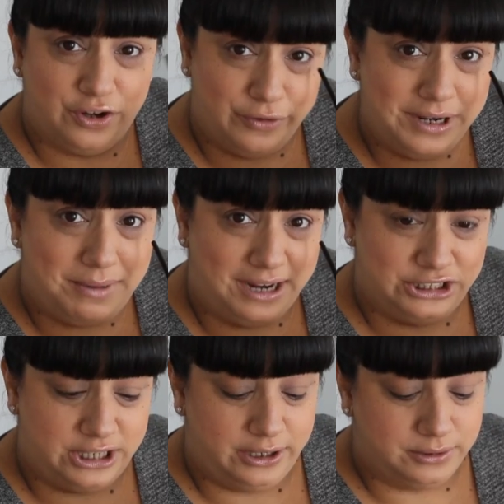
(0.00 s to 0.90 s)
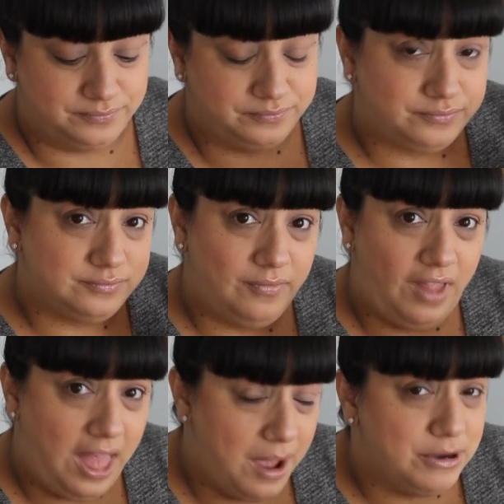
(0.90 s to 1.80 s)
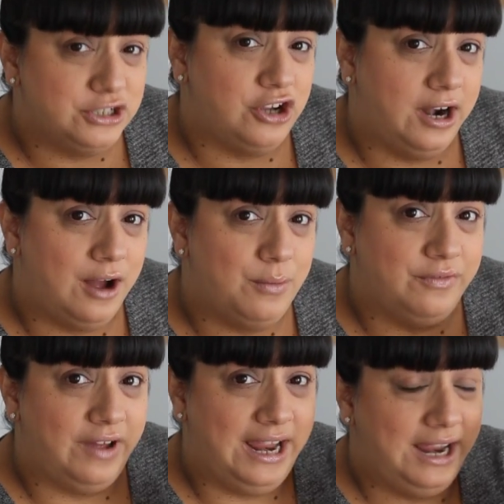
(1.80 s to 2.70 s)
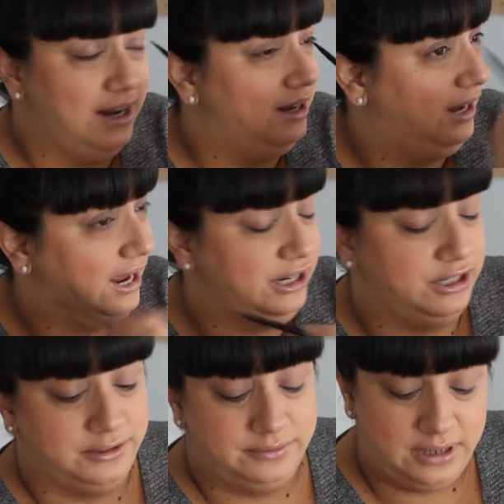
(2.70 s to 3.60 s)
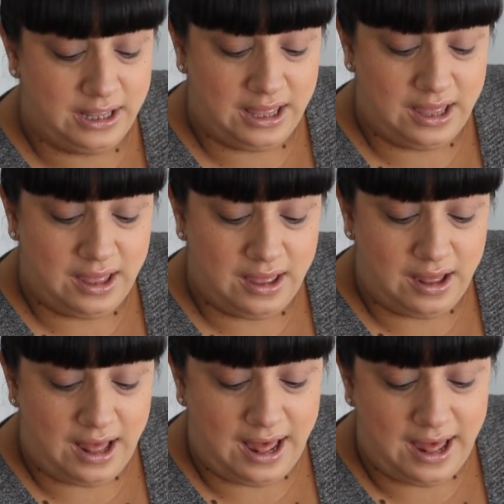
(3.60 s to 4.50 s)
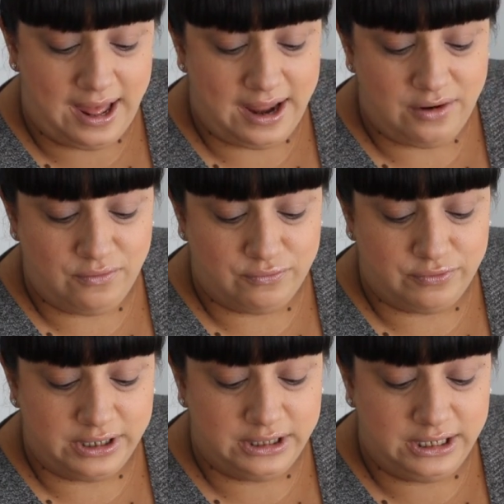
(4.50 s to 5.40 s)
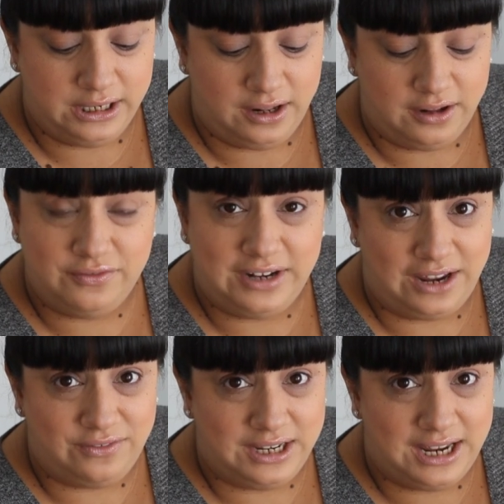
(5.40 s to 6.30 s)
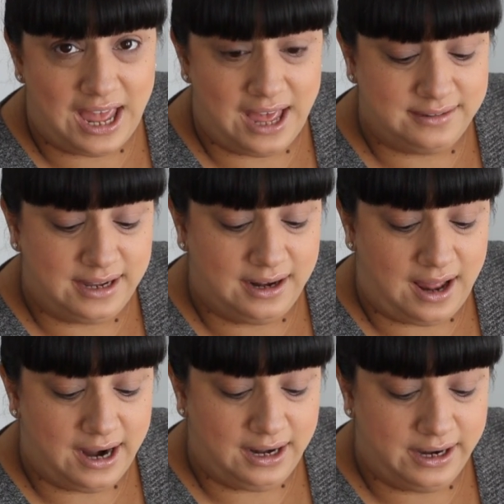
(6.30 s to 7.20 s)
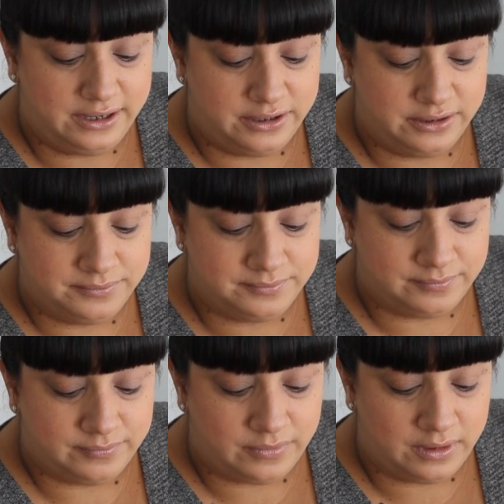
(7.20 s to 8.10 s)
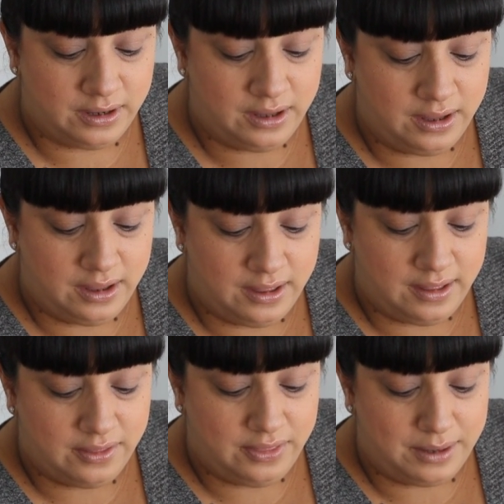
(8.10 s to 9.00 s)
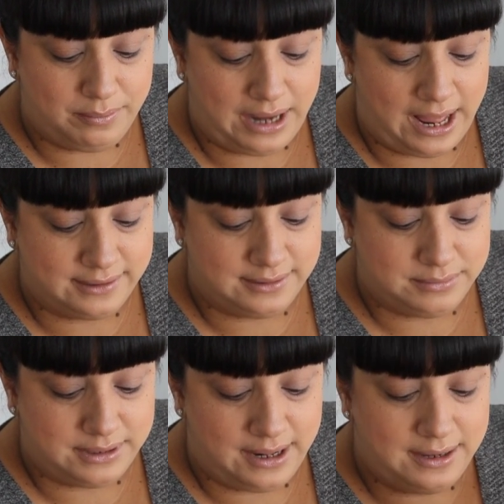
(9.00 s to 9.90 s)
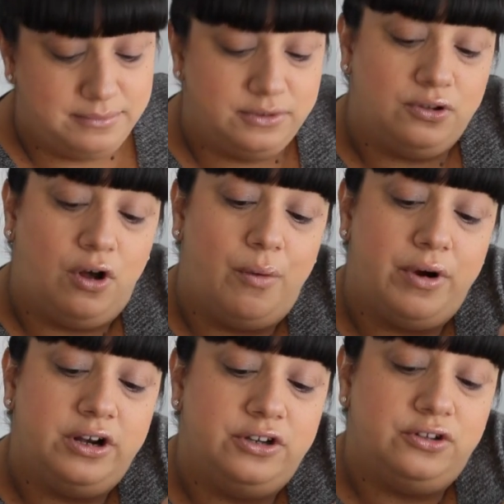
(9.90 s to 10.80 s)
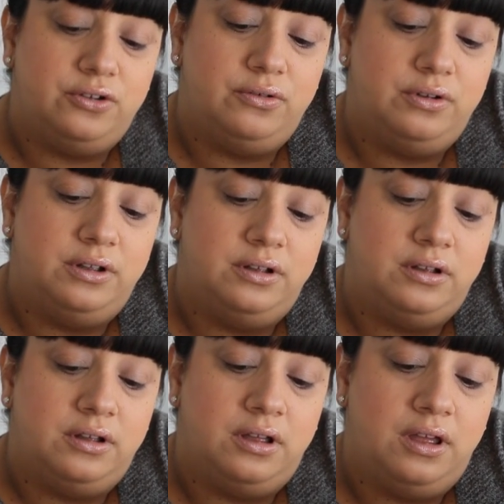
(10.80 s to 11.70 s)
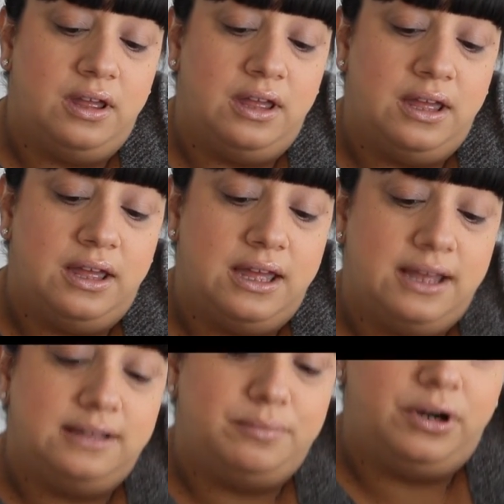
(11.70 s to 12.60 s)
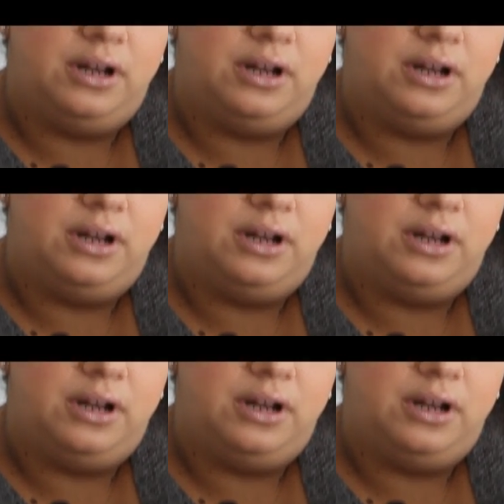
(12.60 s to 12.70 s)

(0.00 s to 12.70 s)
the cream eyeshadow. I'm going to start out with a liner. I really love navy as a eyeliner than black sometimes. So all we're going to do is put